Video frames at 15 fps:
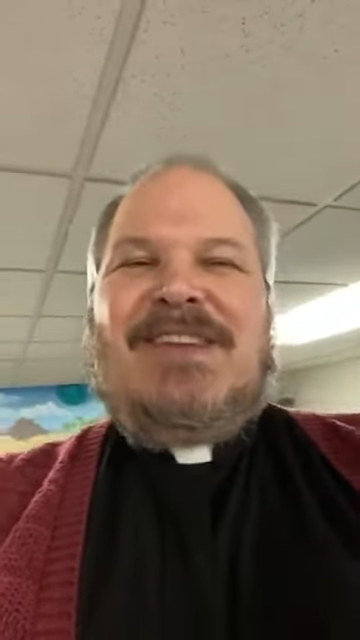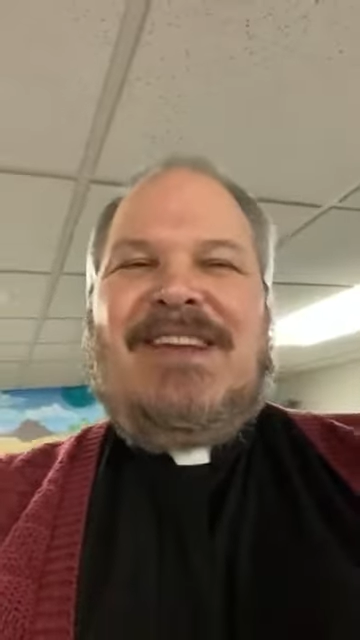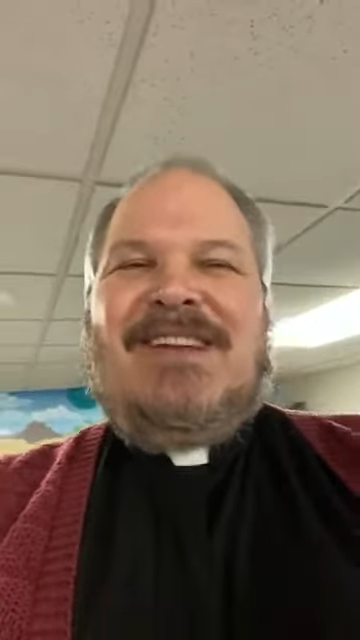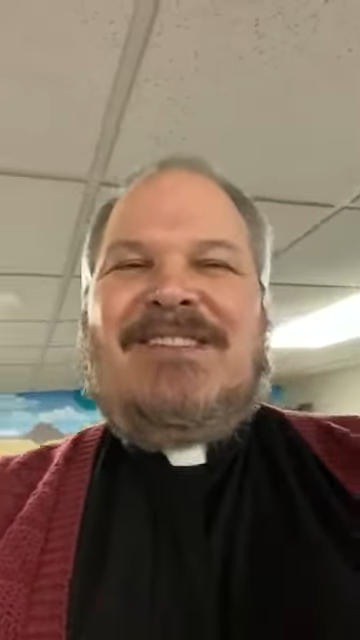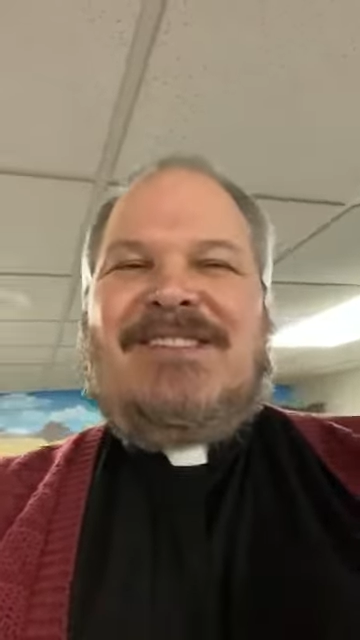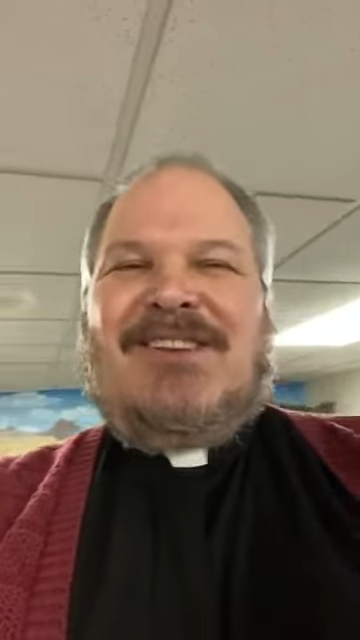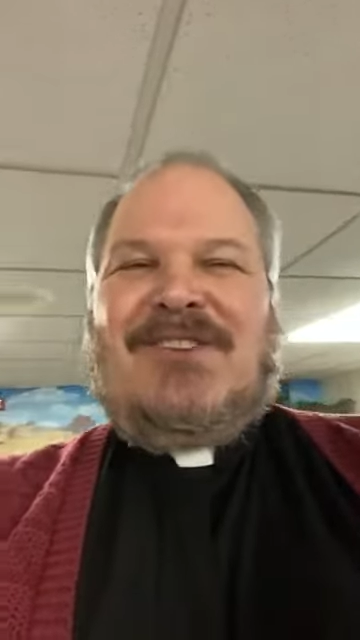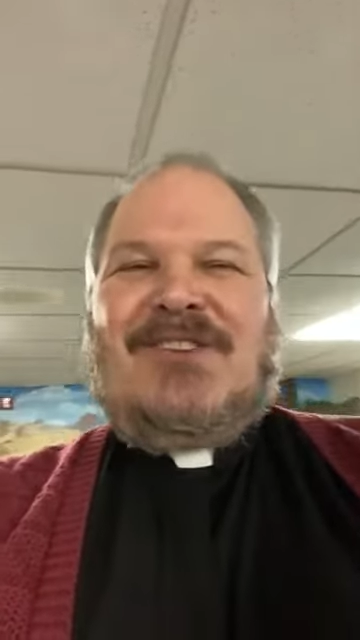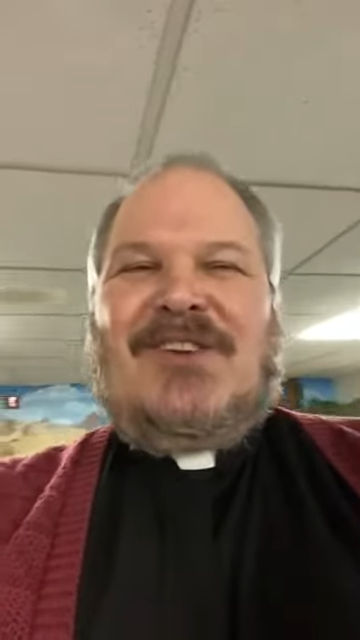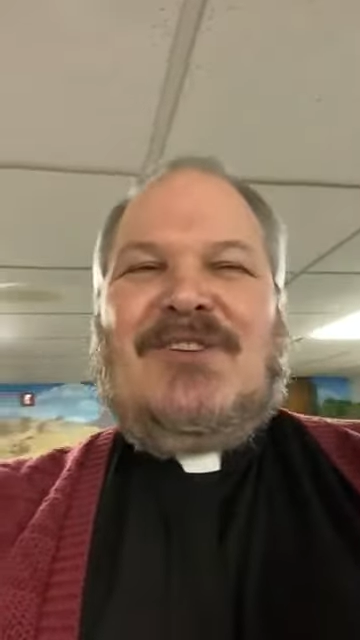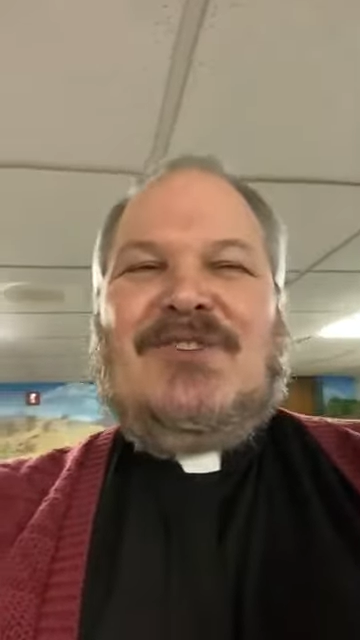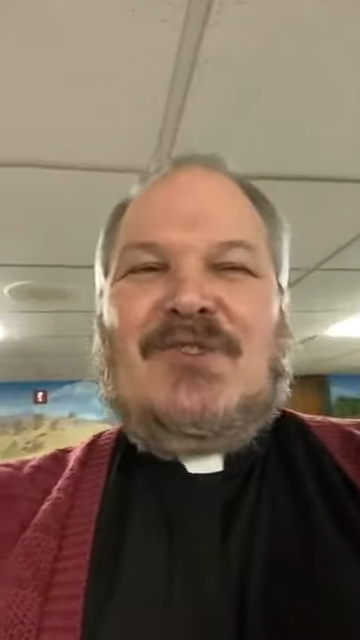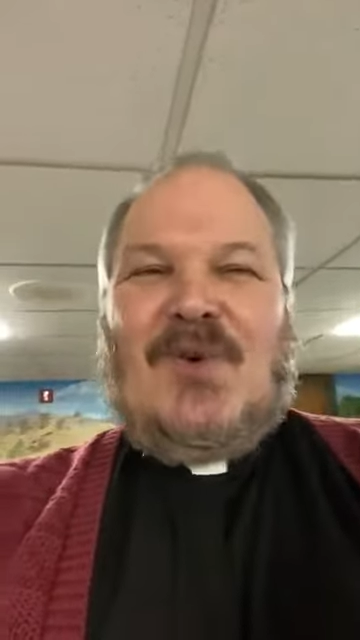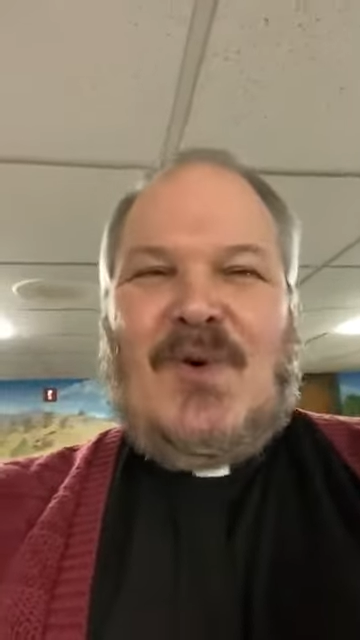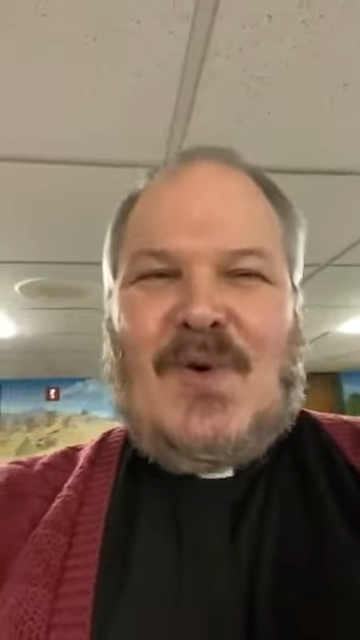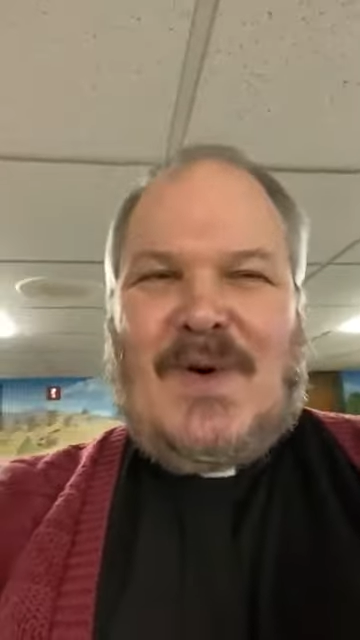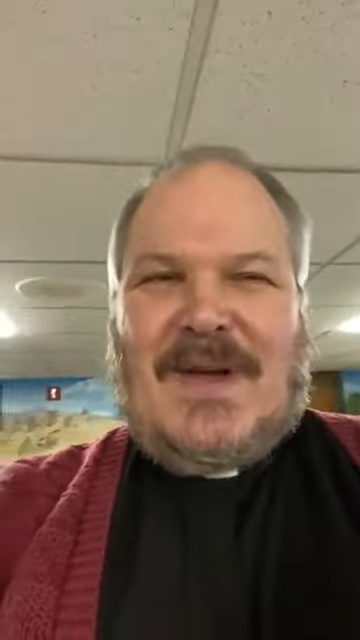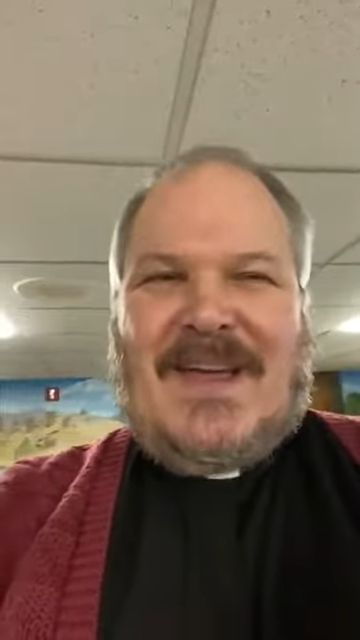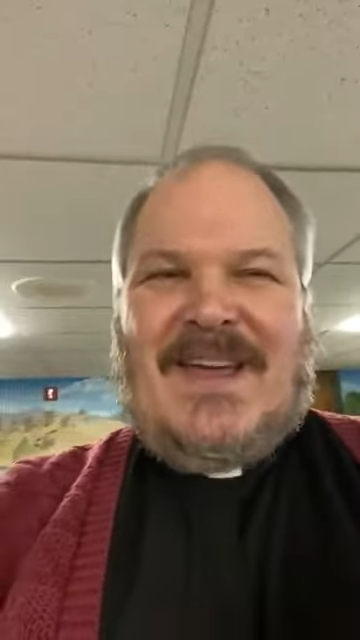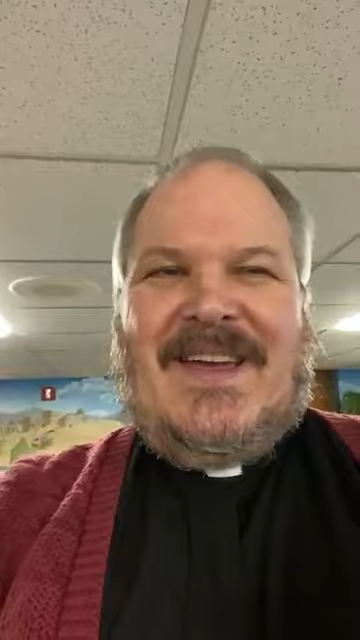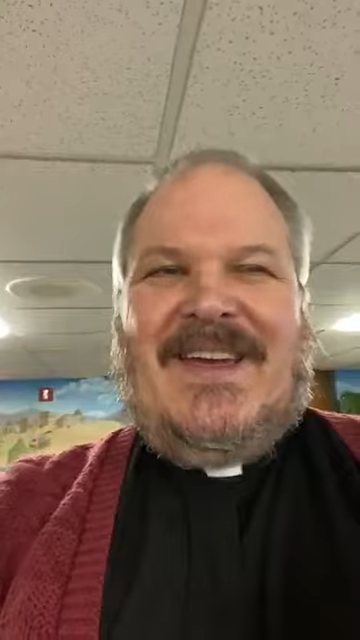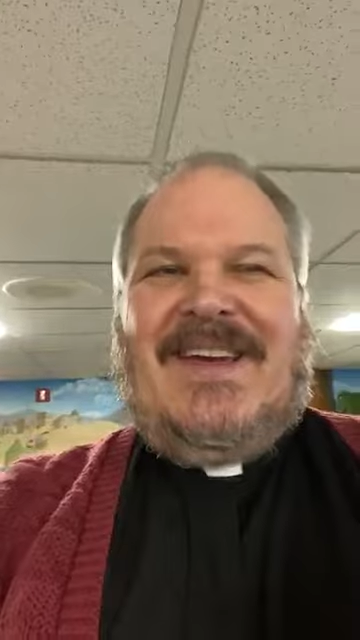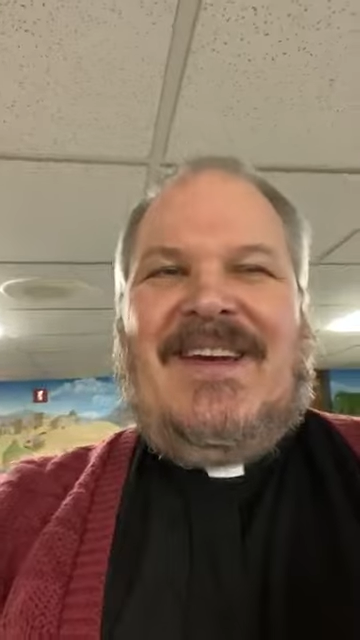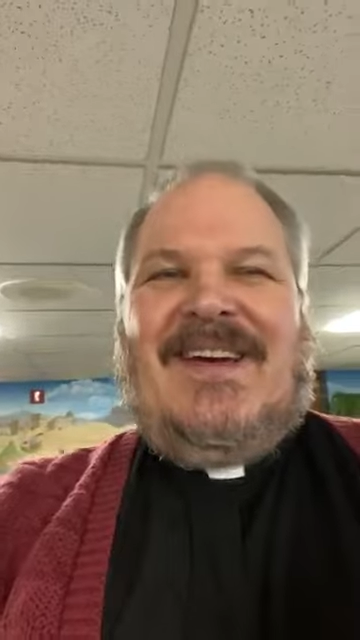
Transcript: and it's such a joy